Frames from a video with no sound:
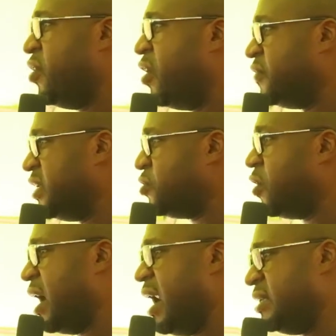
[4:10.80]
of this
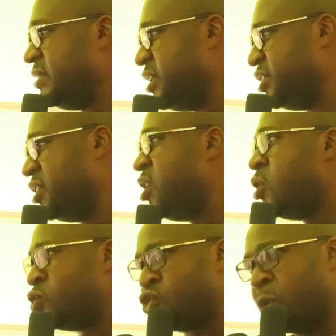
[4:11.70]
organization
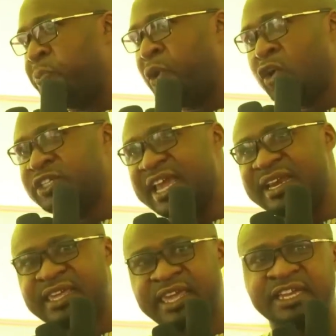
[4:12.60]
to support
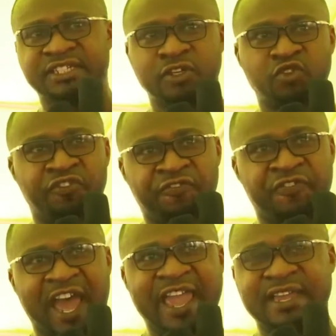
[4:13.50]
education, to
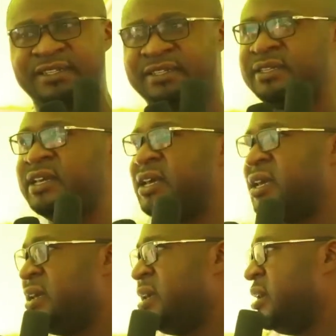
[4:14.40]
fight
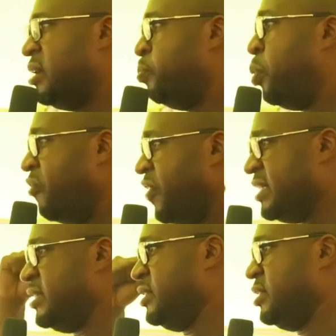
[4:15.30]

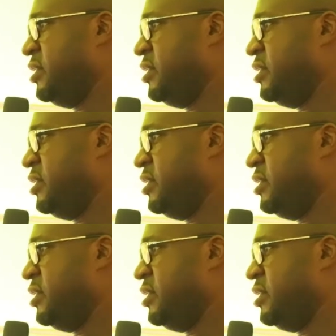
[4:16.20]
poverty,